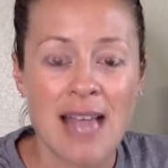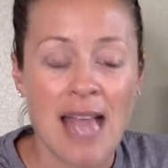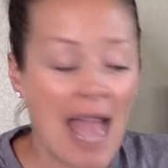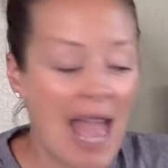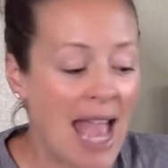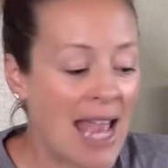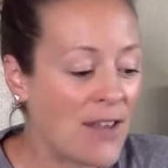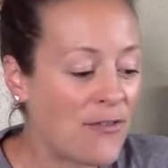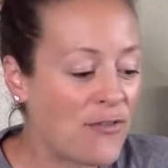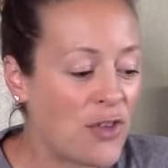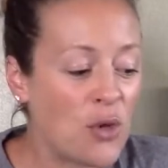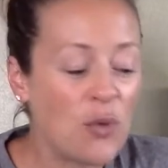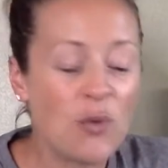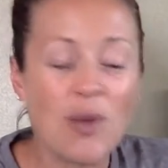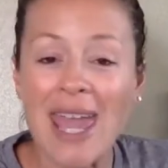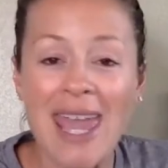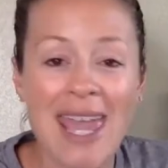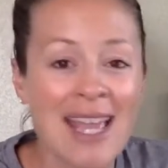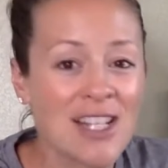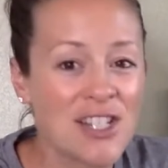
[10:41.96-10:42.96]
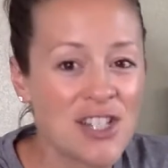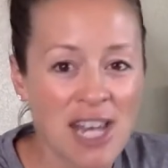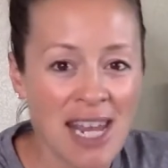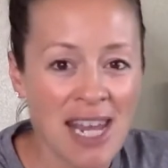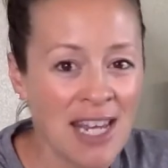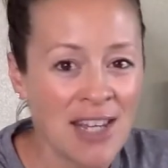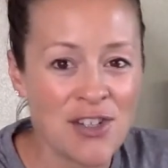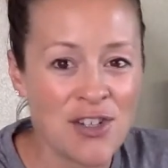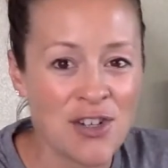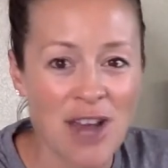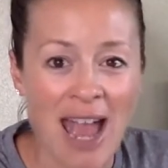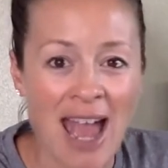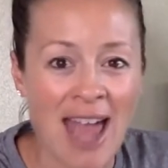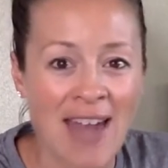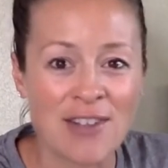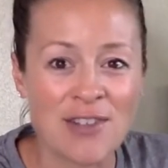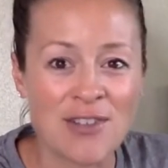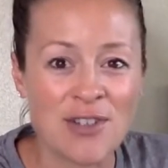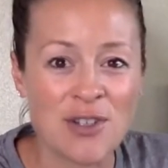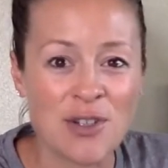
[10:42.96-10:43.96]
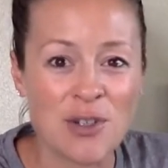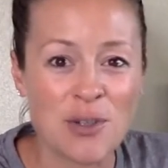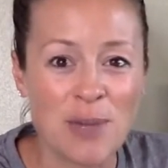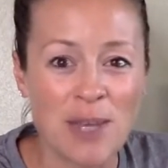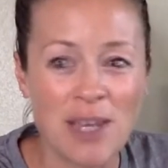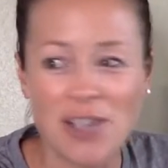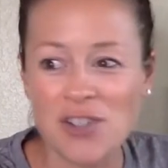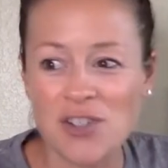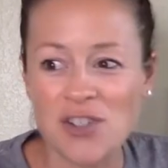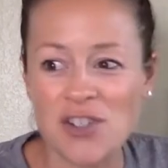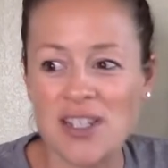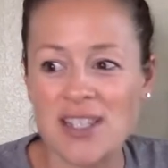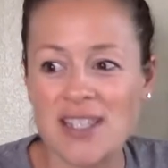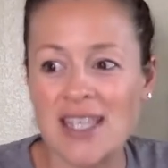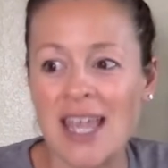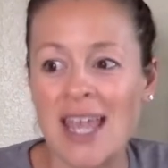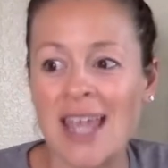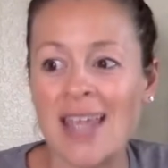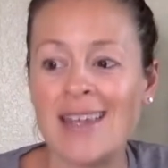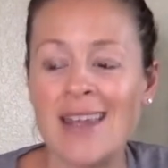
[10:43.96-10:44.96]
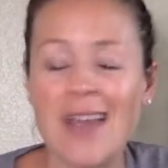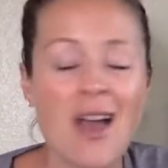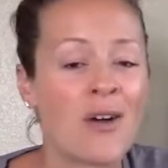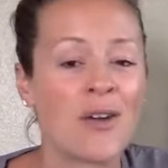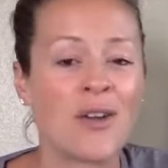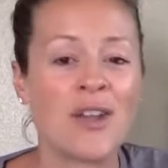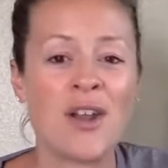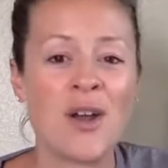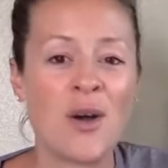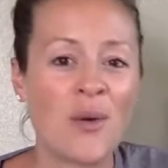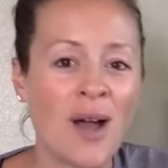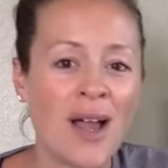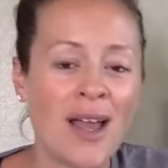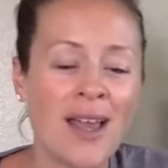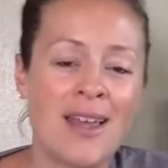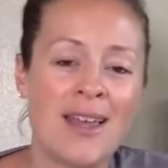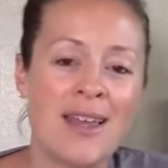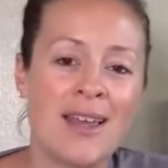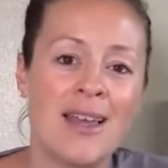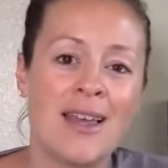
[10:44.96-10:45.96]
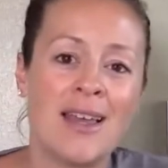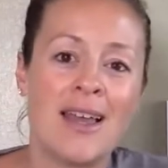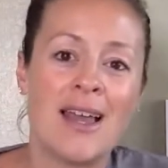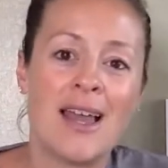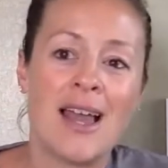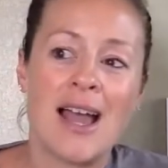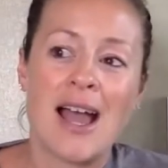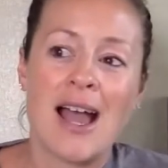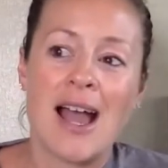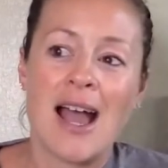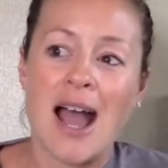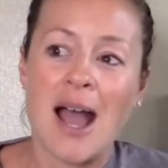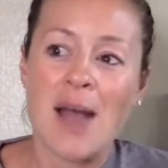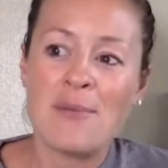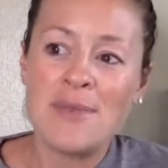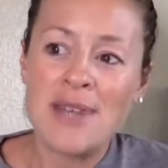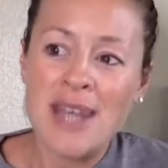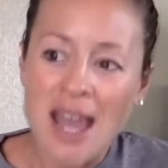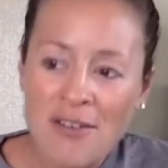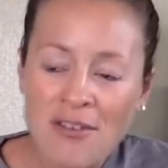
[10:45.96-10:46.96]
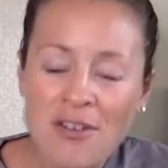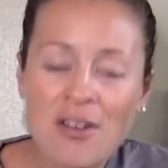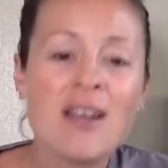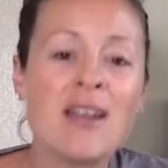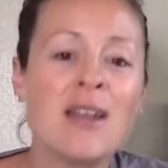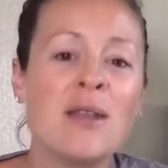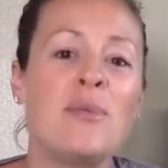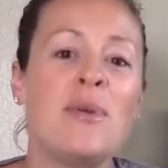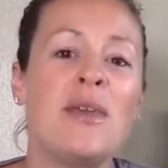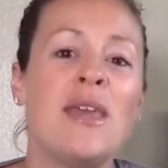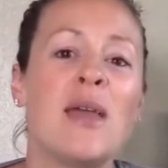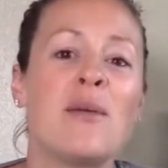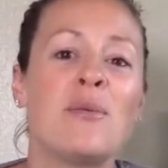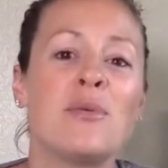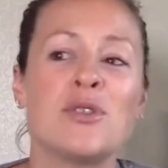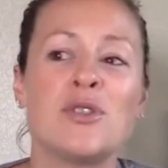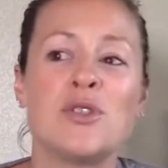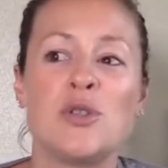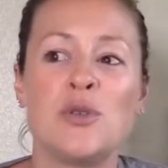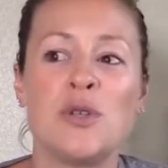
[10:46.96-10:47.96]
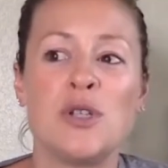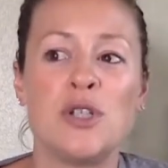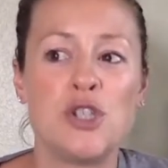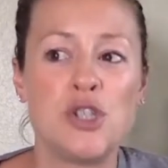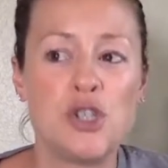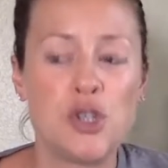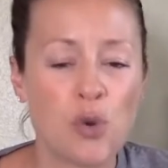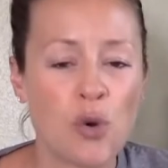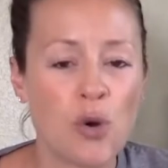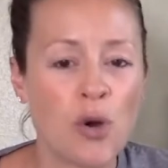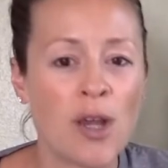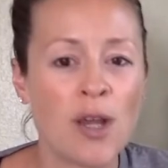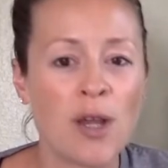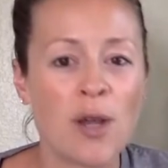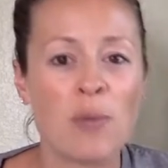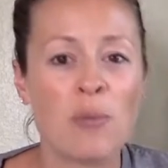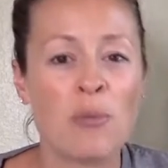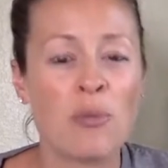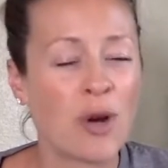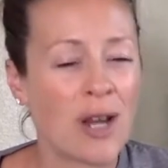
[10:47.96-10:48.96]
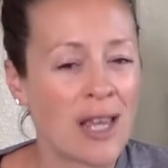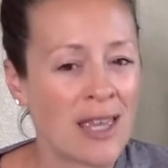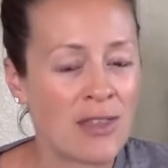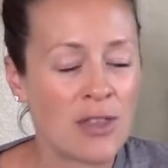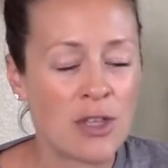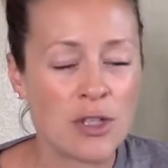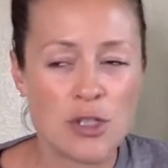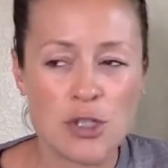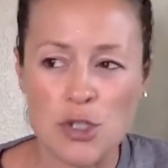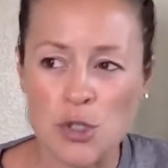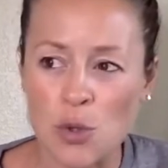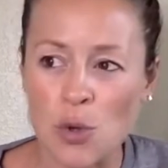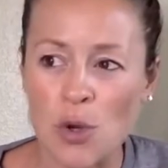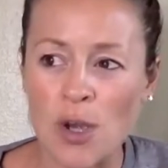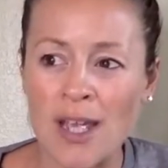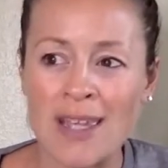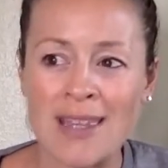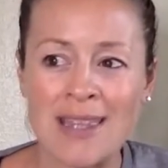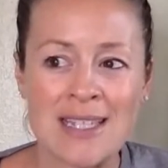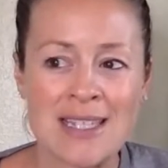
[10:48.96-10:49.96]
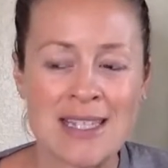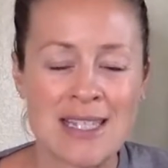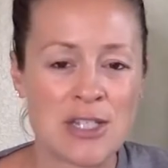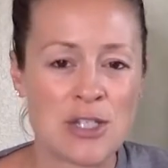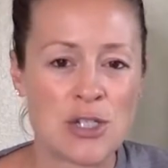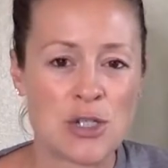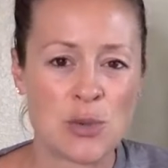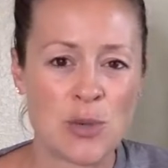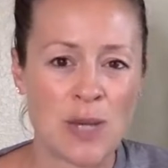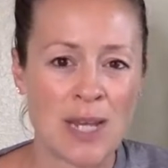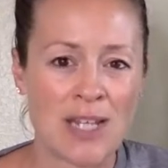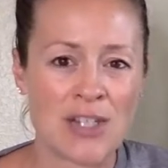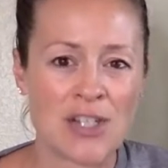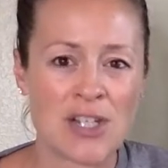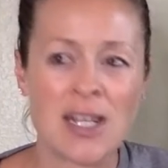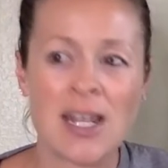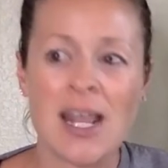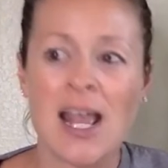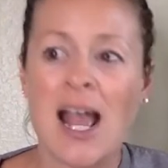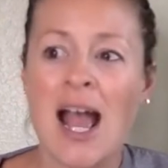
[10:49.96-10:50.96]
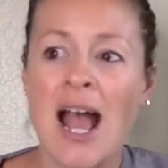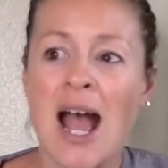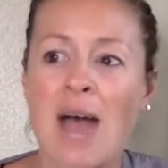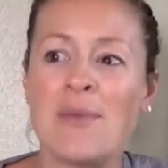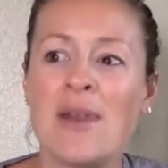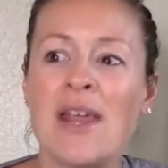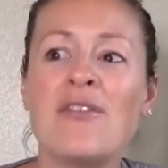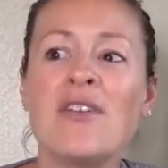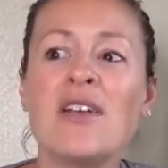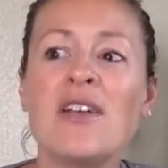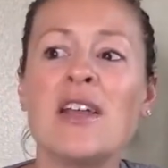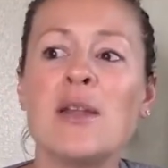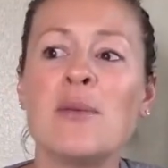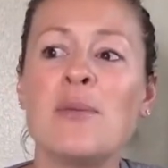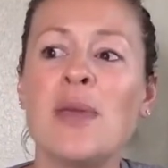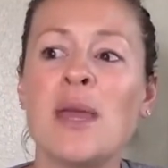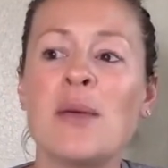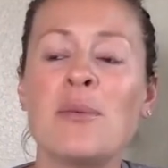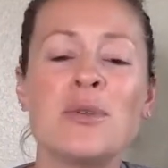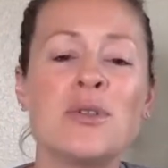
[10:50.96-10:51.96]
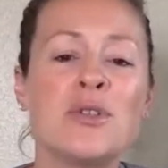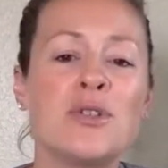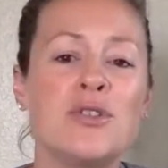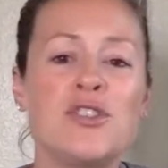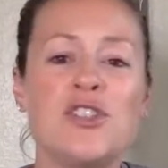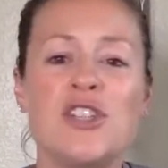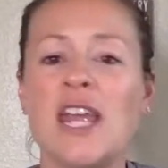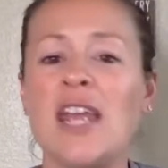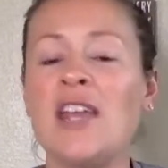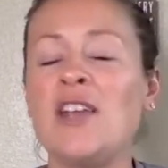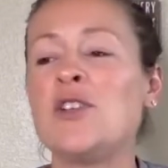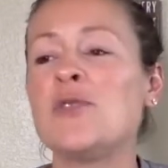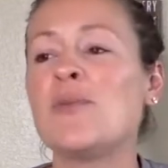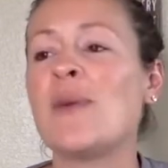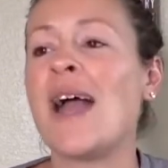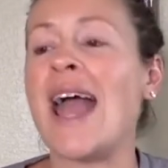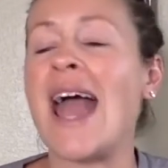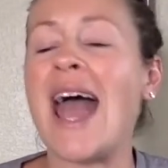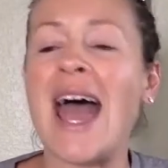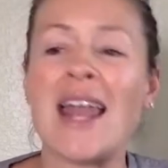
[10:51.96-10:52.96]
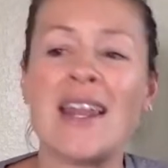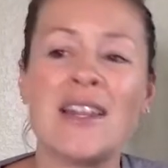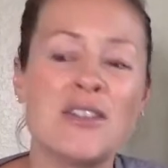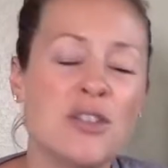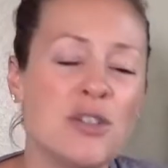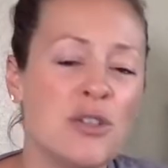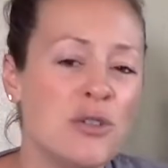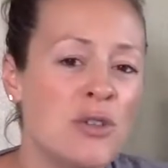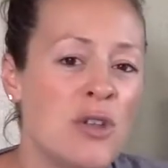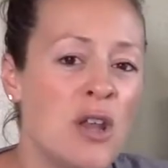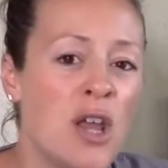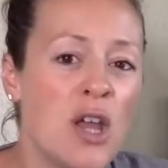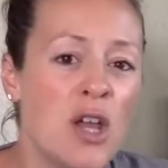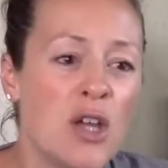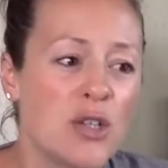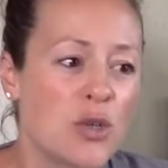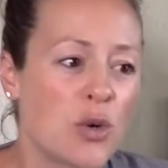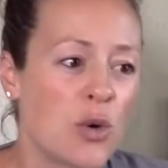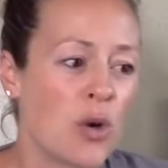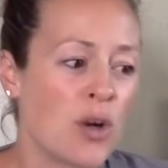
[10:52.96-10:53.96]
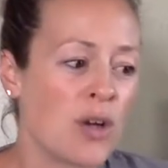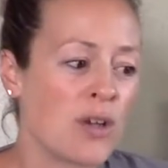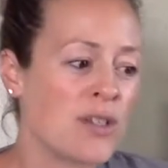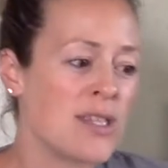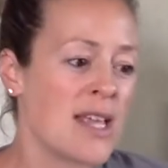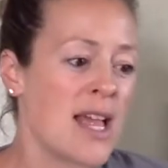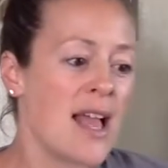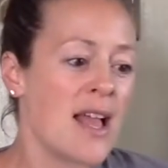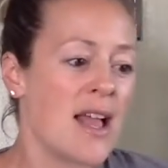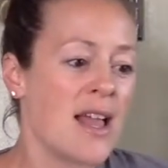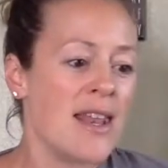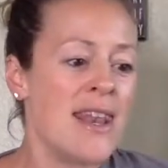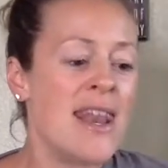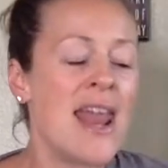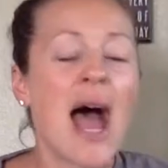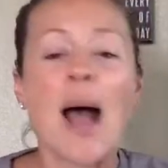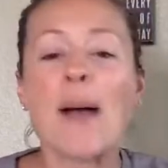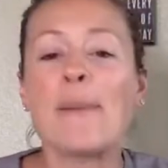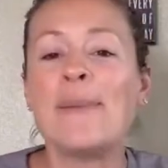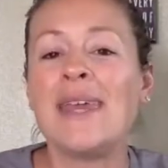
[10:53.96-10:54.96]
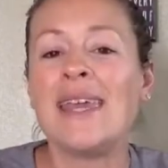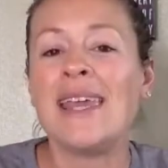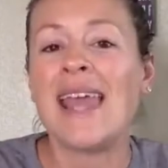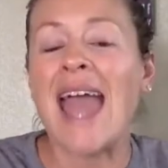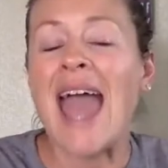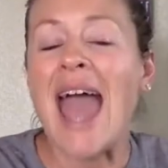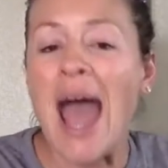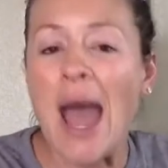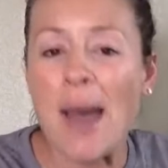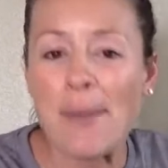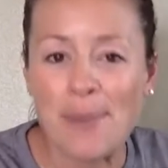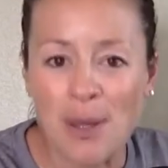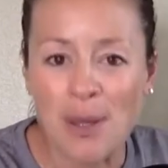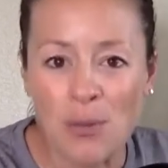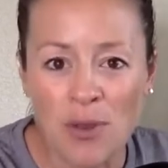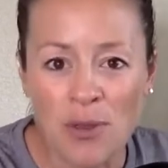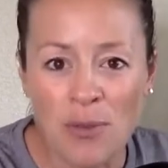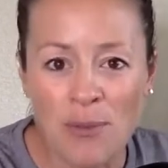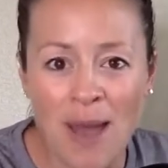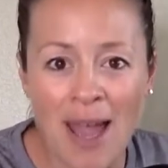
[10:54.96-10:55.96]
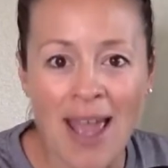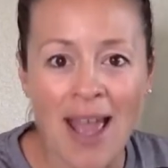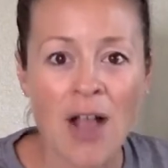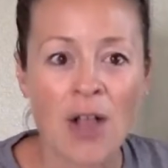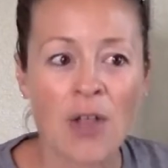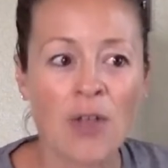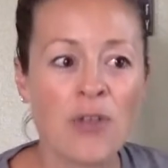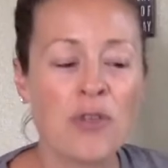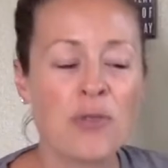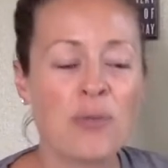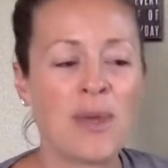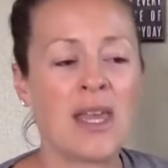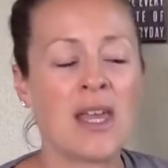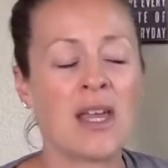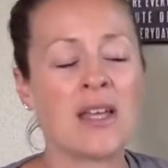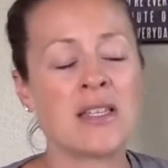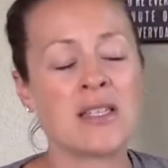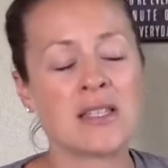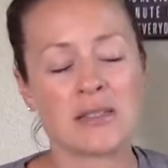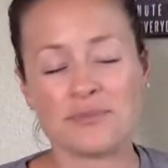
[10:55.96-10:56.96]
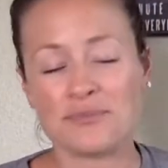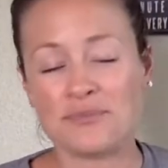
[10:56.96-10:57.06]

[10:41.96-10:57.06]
And if you can't change your attitude because you're just like, no, you know what? I'm never going to be able to enjoy or bring the joy in this situation. I'm never going to be able to change my attitude towards not being happy with my health because,